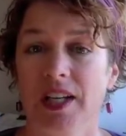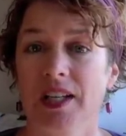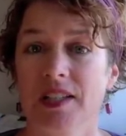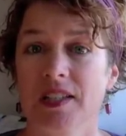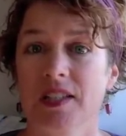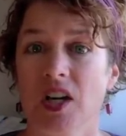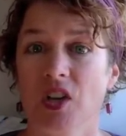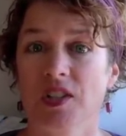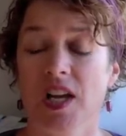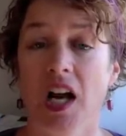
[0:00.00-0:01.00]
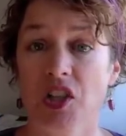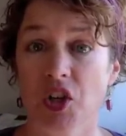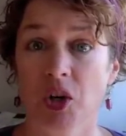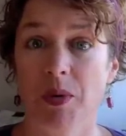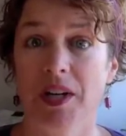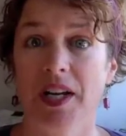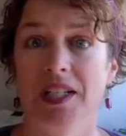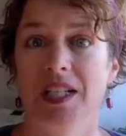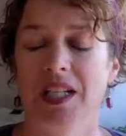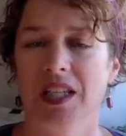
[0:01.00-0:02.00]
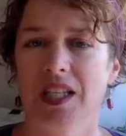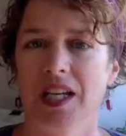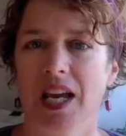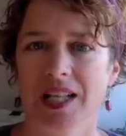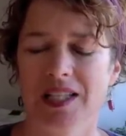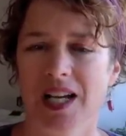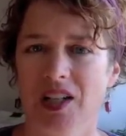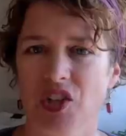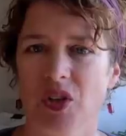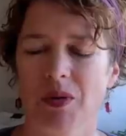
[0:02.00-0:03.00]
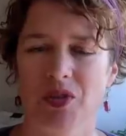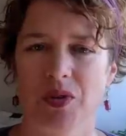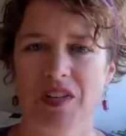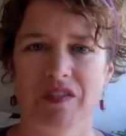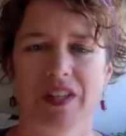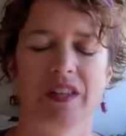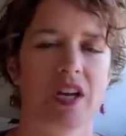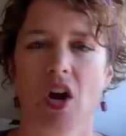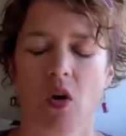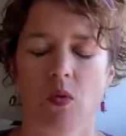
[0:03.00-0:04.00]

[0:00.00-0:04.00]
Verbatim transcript: It starts October 19th and ends October 25th.